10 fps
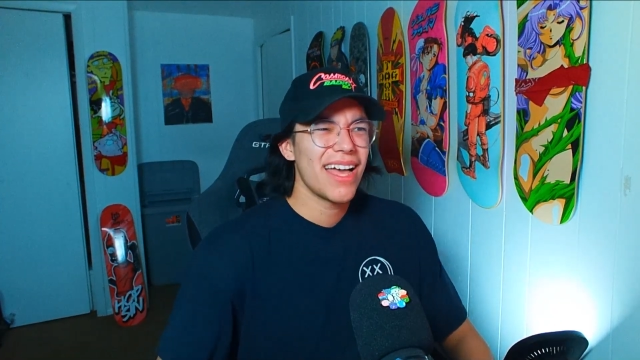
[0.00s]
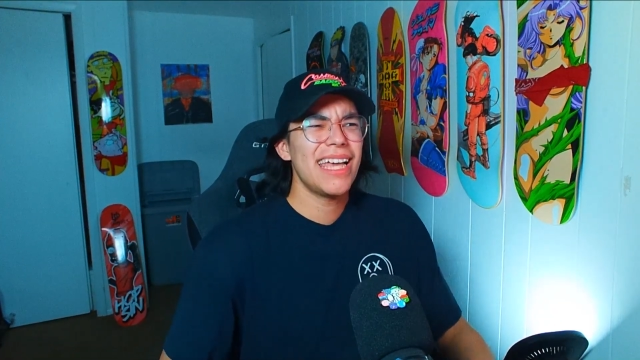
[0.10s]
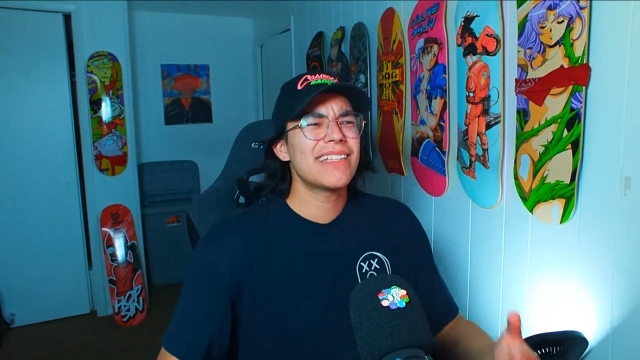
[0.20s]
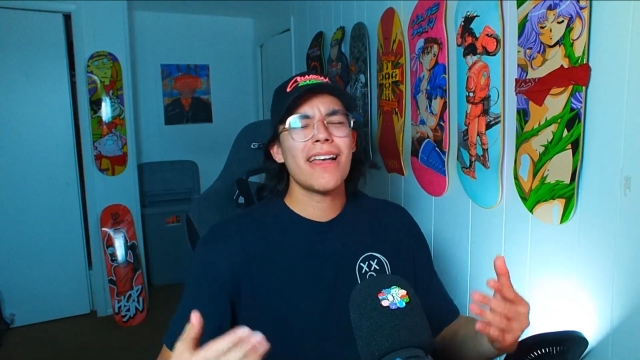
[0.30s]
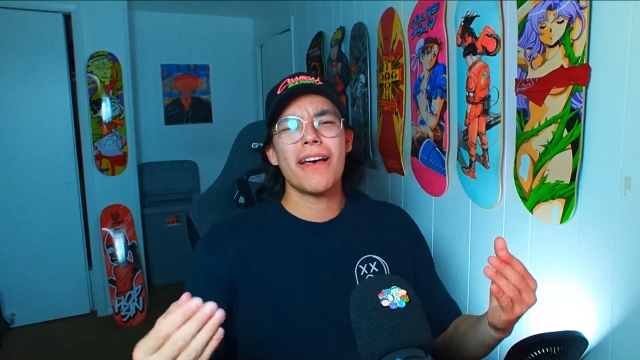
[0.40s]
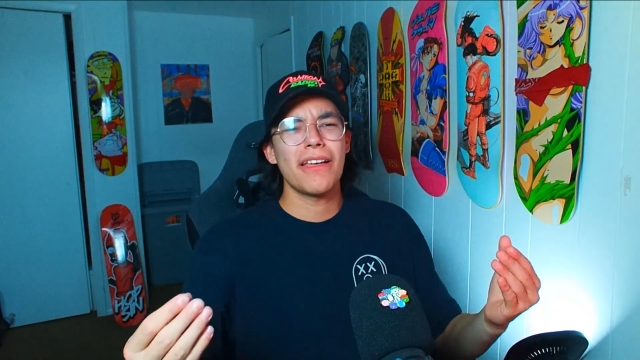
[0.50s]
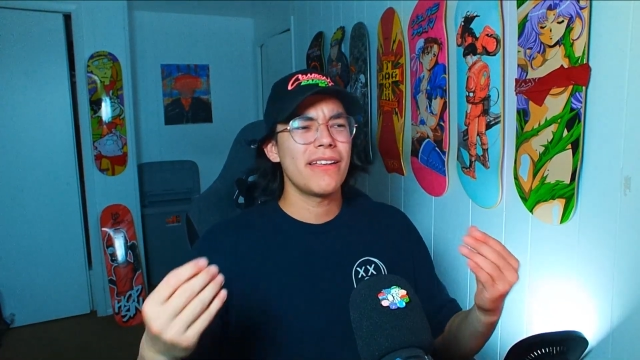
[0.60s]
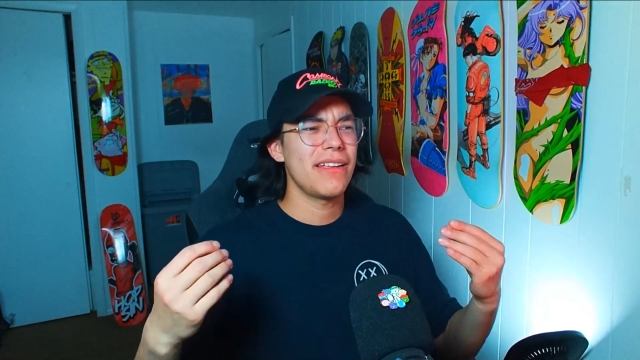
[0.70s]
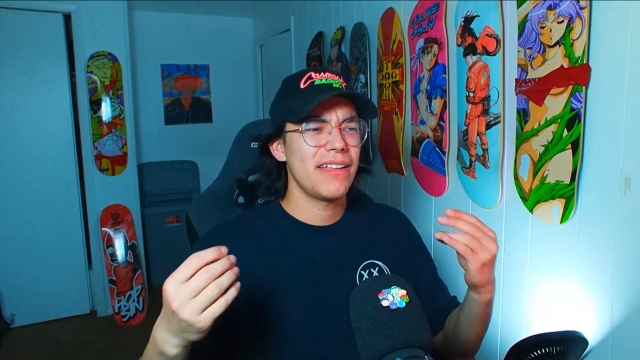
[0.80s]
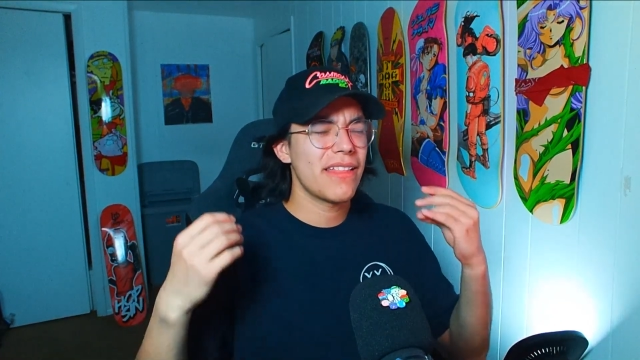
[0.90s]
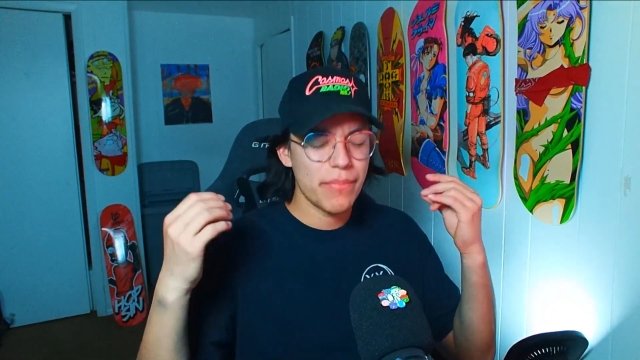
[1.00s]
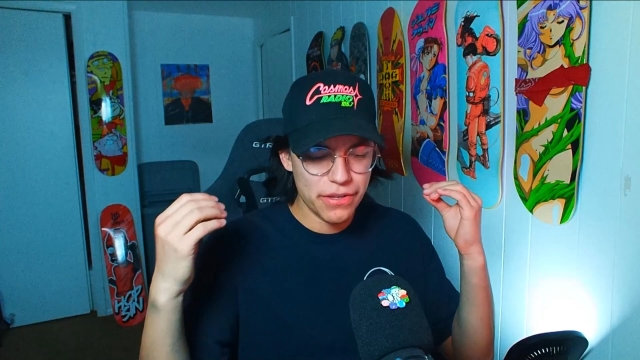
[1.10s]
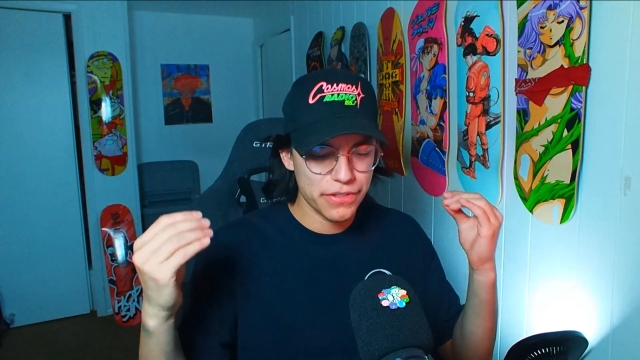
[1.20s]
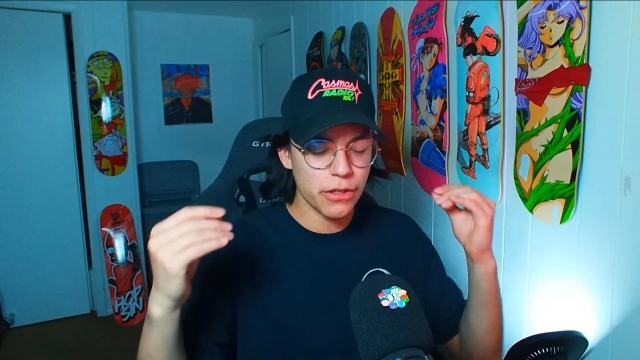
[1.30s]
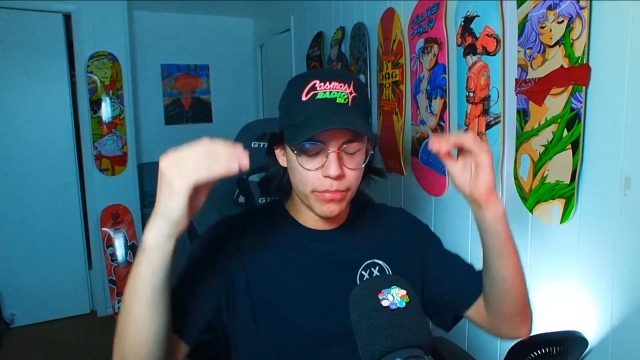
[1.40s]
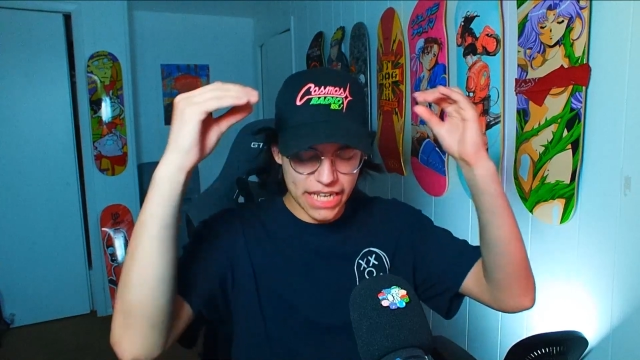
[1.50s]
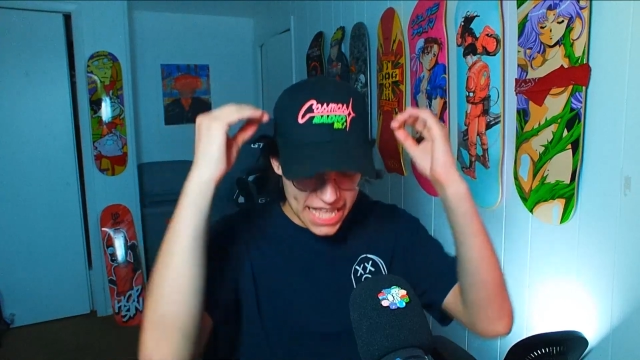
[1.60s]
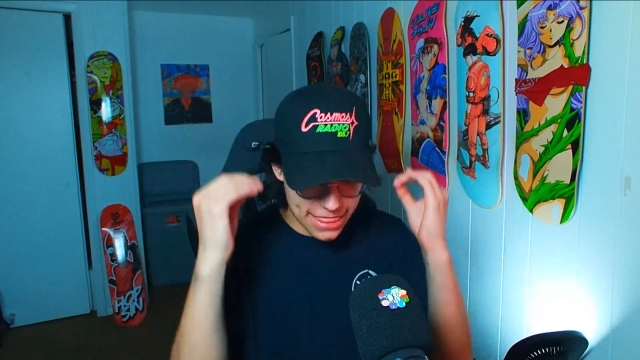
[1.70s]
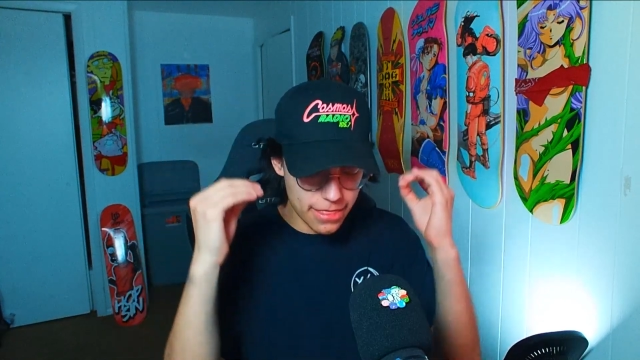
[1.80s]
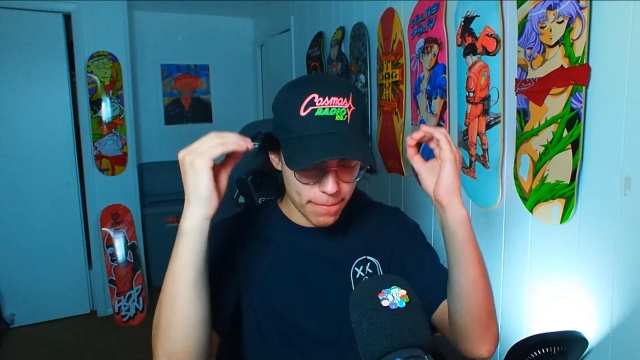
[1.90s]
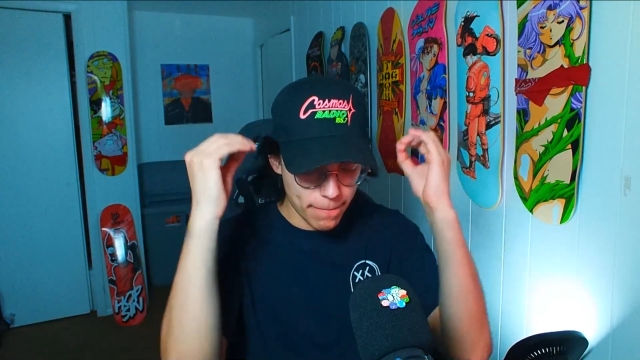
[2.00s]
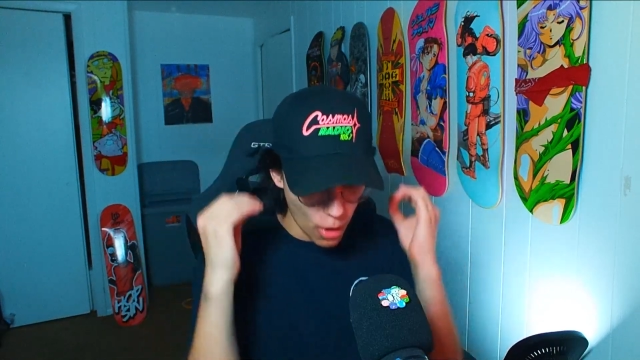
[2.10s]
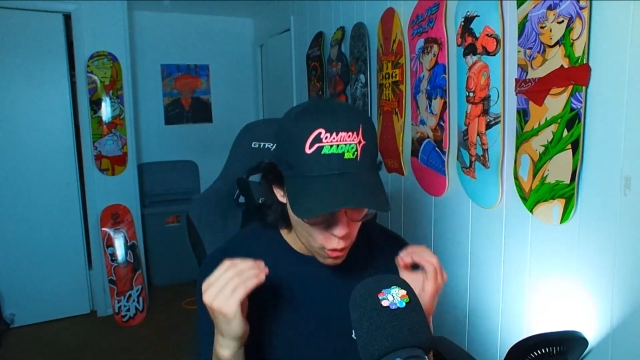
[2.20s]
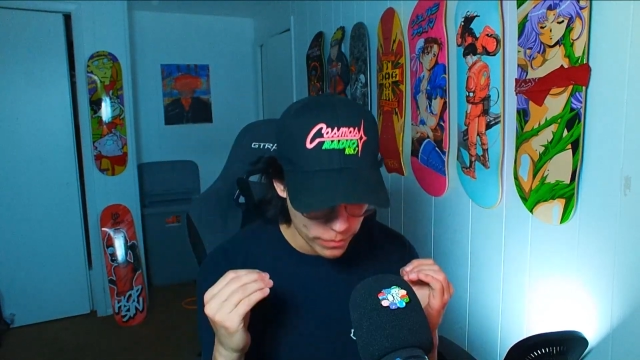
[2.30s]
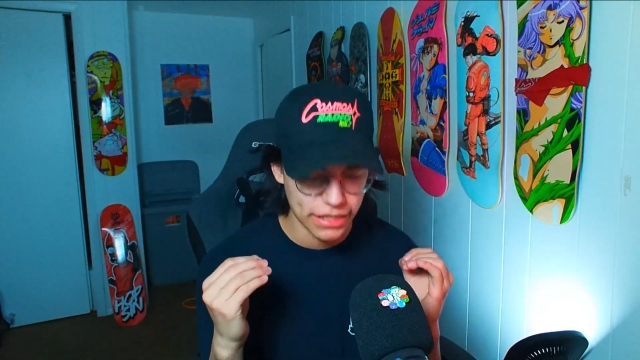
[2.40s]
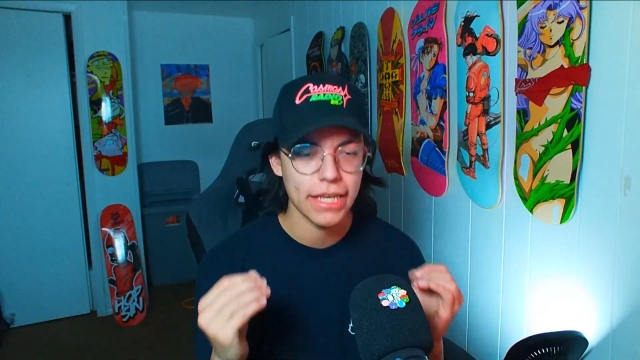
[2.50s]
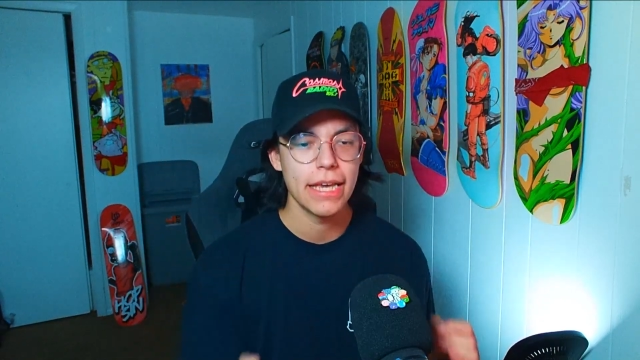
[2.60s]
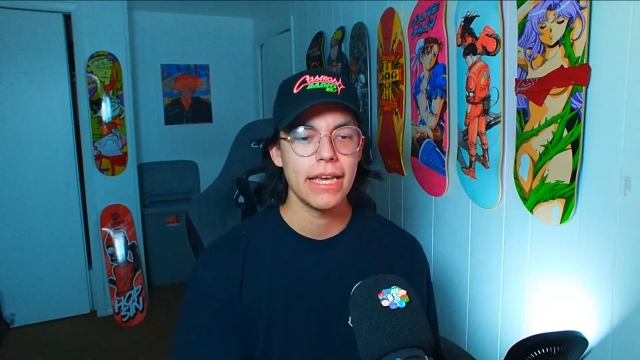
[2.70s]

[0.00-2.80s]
It's not that big of a deal. But in the moment,